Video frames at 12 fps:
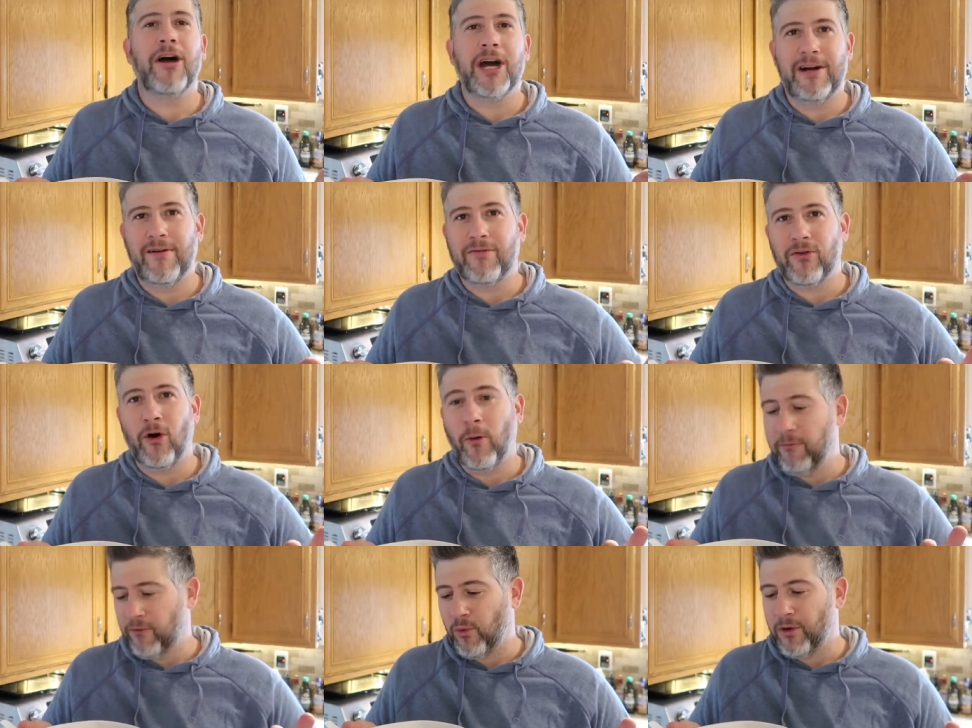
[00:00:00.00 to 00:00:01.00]
I could have ever
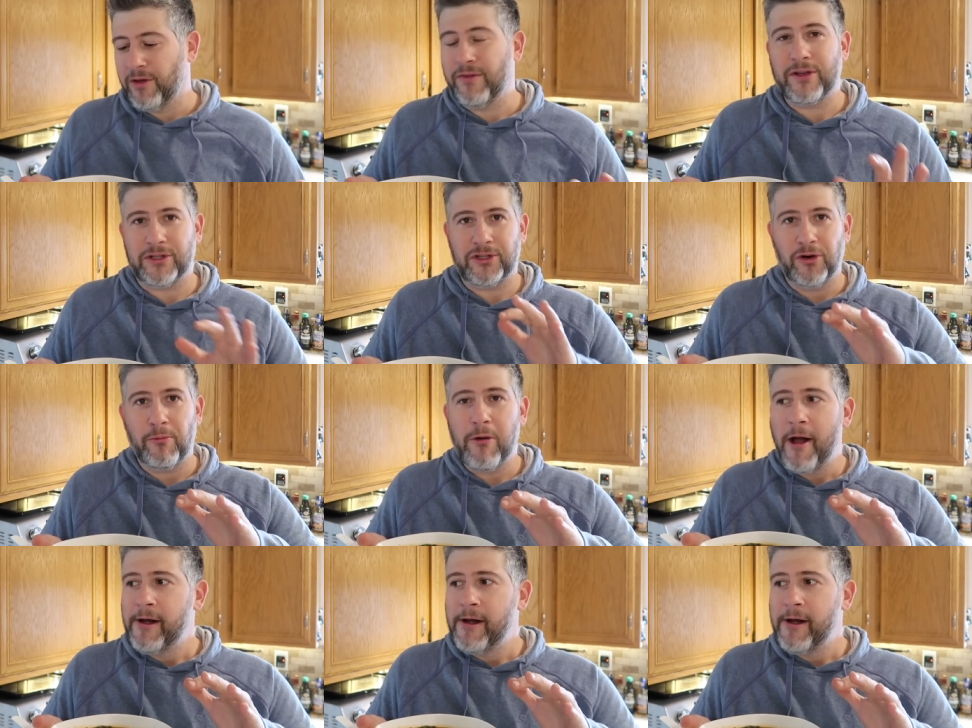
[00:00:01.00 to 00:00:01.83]
hoped for in this soup.